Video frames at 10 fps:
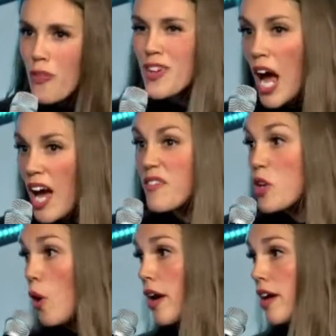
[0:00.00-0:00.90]
kind of
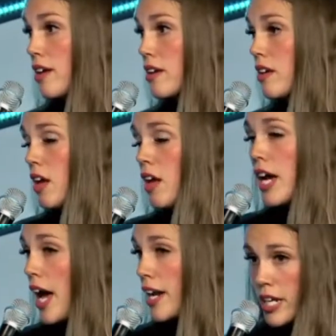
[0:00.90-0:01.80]
annoying,
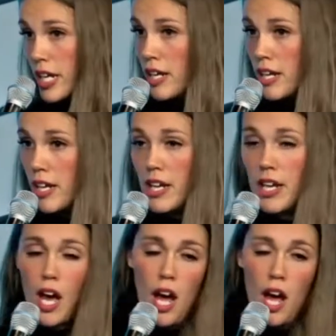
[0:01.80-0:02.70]
kind of needy.
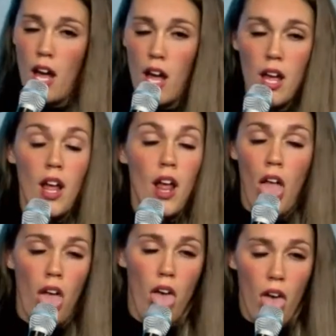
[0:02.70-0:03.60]

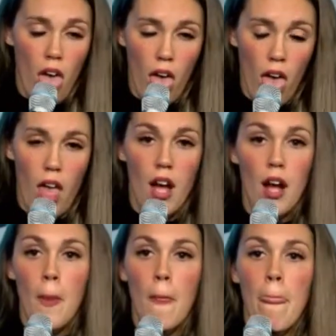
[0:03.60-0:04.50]
But
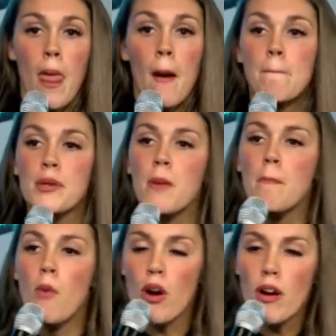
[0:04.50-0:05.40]
the
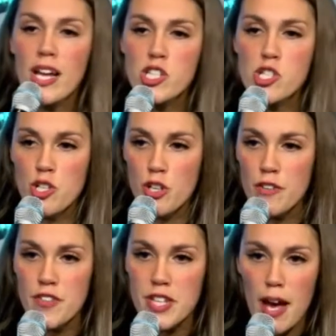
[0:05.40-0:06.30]
more I
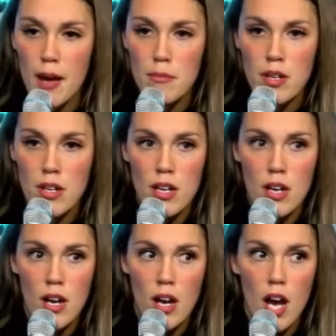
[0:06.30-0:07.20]
served them,
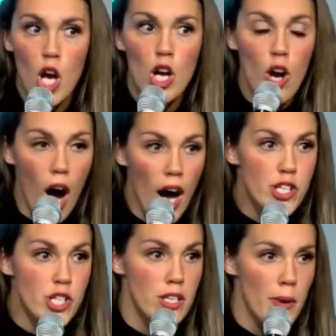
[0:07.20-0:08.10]
God
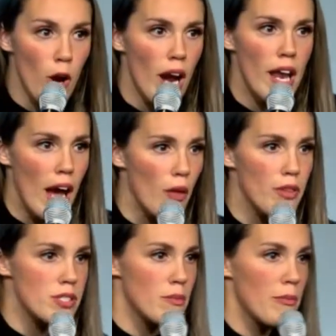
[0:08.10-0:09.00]
changed my heart. And now they're
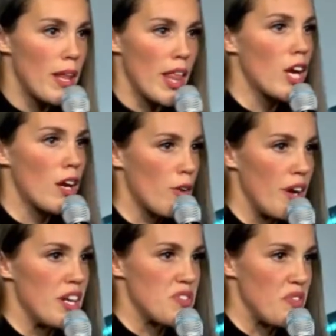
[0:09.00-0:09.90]
some of my
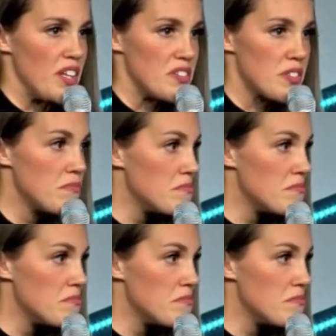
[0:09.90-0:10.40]
greatest friends.